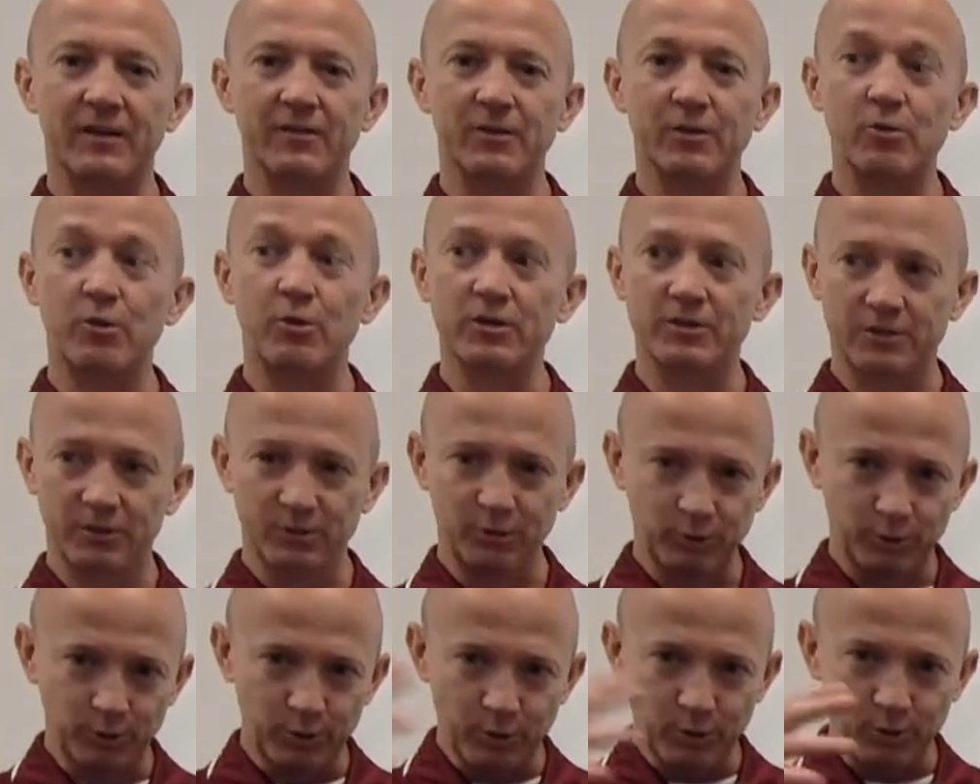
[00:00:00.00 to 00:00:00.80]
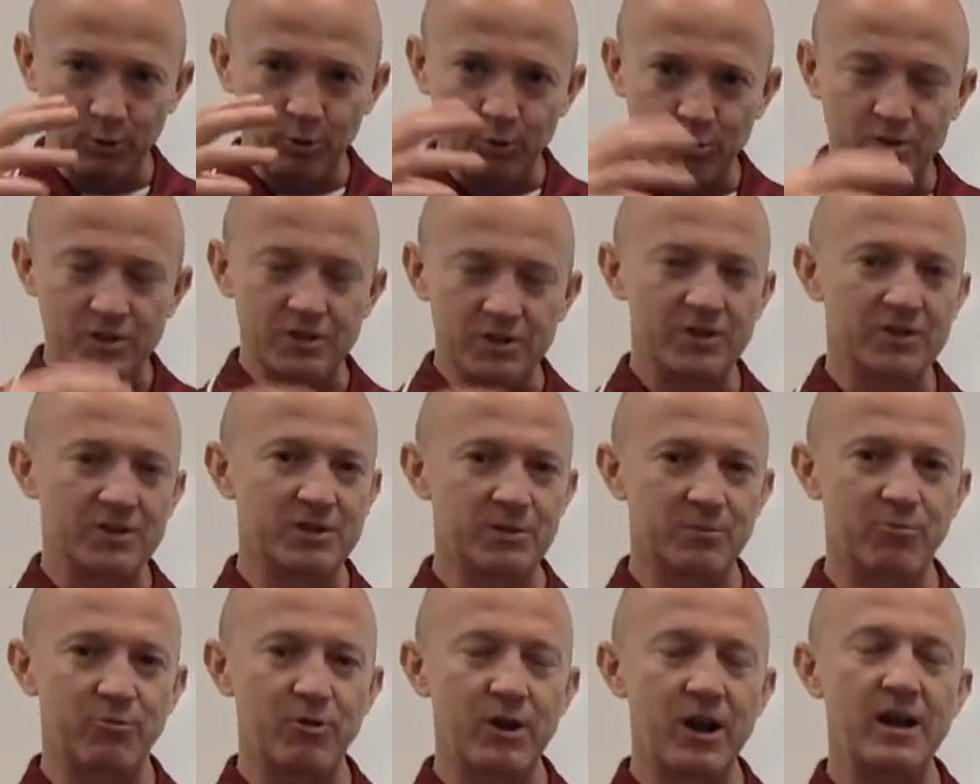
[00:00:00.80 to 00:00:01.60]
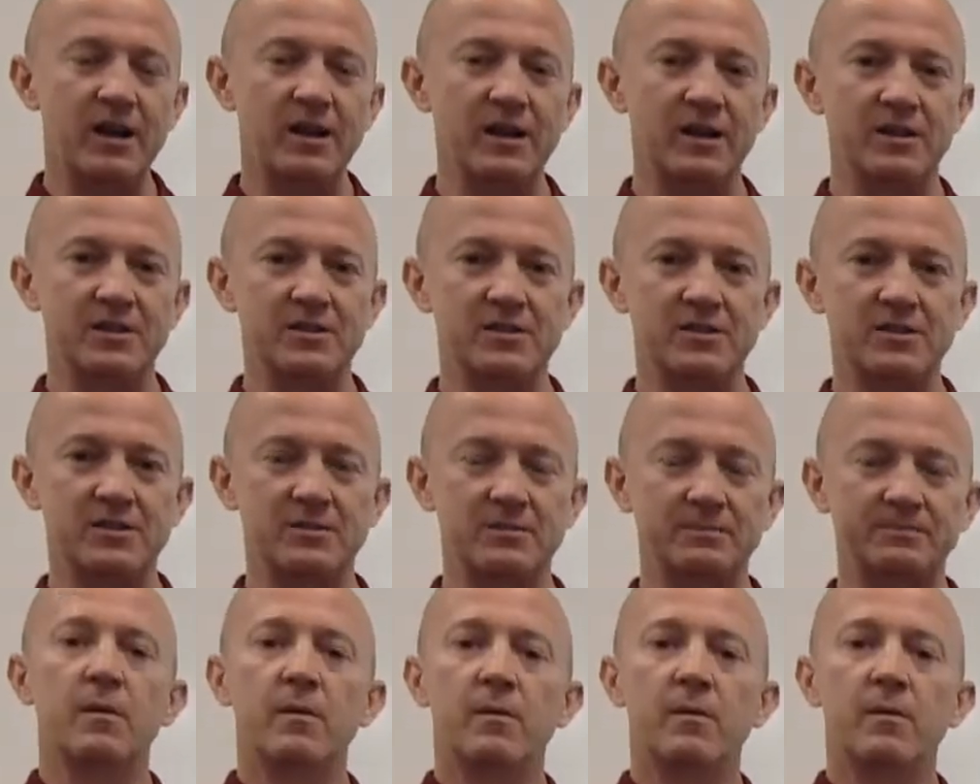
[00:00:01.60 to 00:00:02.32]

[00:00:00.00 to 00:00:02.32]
They're going to lose some radius.